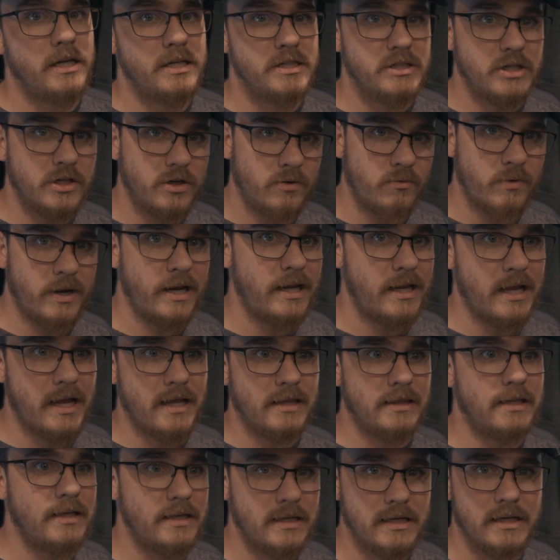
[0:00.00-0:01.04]
It's going to
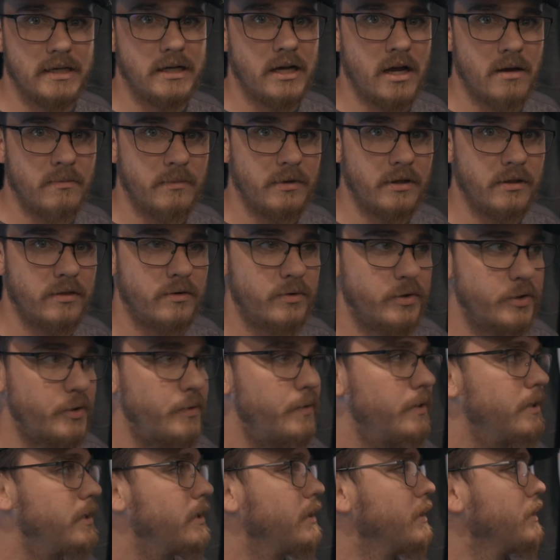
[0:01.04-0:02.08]
radiate the heat coming
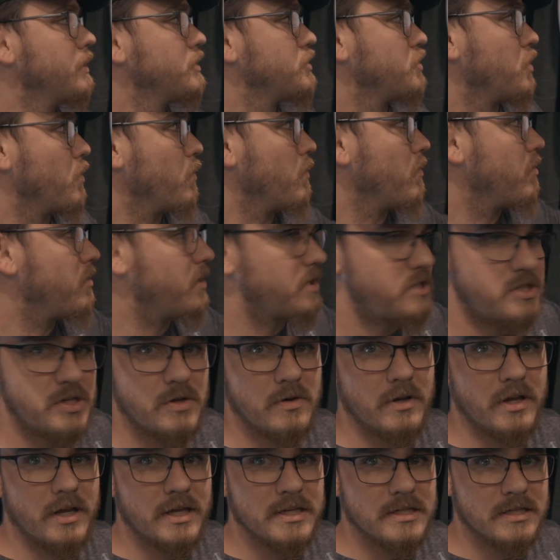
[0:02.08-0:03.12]
through. So this
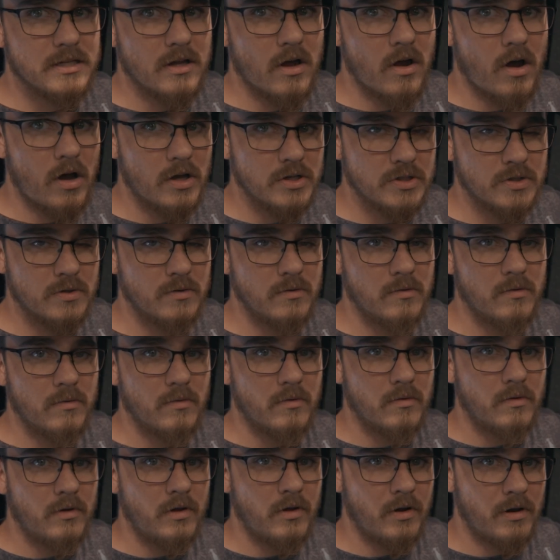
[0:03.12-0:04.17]
unit is also
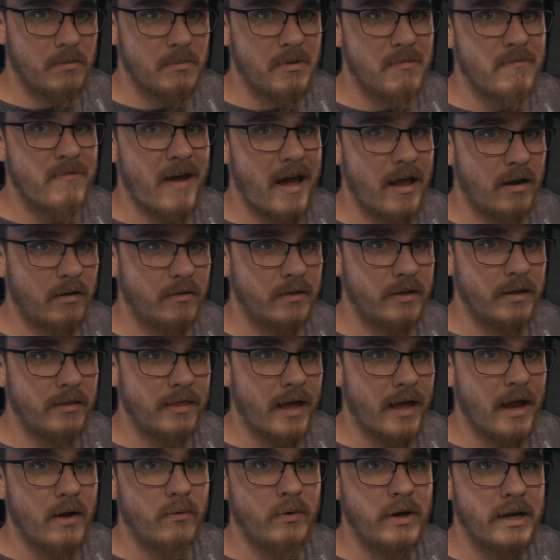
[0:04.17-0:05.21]
going to be battling
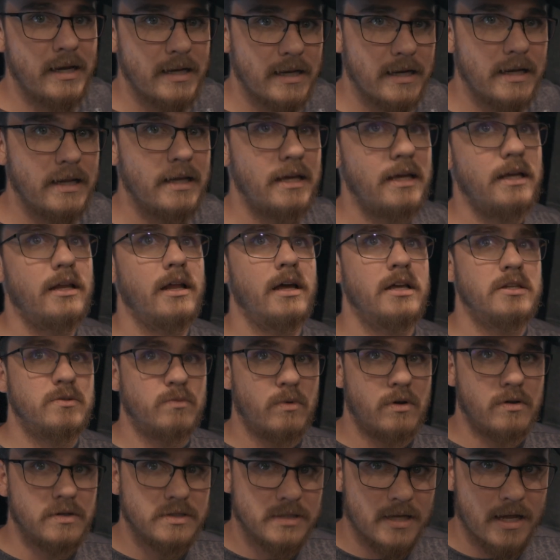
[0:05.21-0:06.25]
that radiant heat as
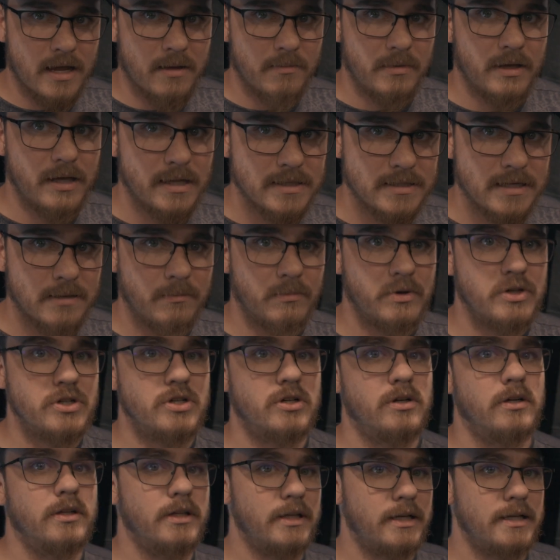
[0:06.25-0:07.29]
well as the ambient
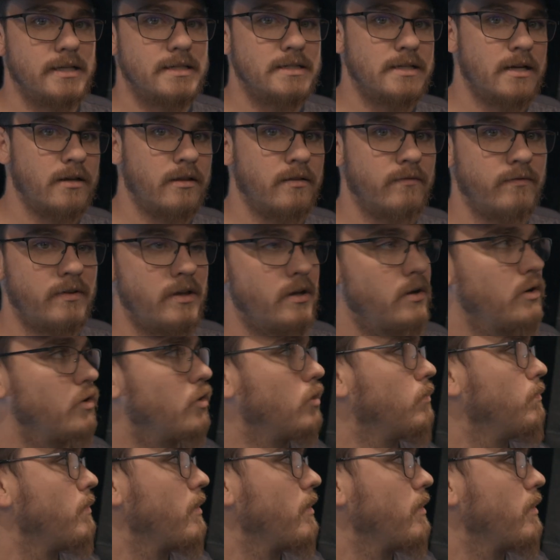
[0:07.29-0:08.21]
temperature on the inside of the vehicle.